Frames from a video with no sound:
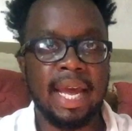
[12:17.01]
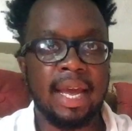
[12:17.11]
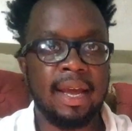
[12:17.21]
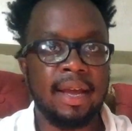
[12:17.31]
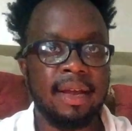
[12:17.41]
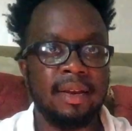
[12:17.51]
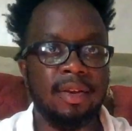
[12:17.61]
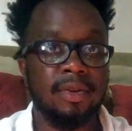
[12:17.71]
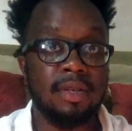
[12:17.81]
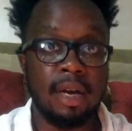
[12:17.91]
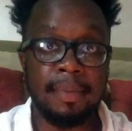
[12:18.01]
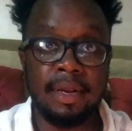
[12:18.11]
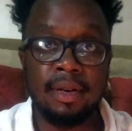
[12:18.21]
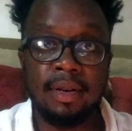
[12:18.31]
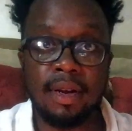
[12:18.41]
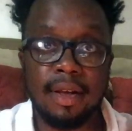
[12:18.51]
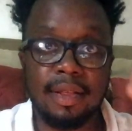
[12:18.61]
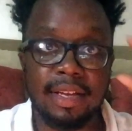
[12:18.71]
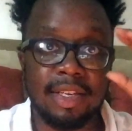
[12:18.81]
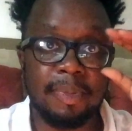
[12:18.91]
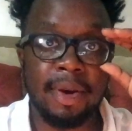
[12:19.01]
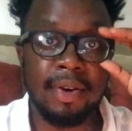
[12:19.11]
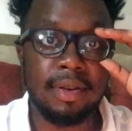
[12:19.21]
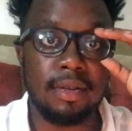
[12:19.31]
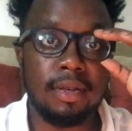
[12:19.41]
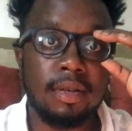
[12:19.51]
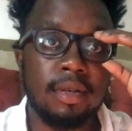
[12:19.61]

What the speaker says: and you summon these spirits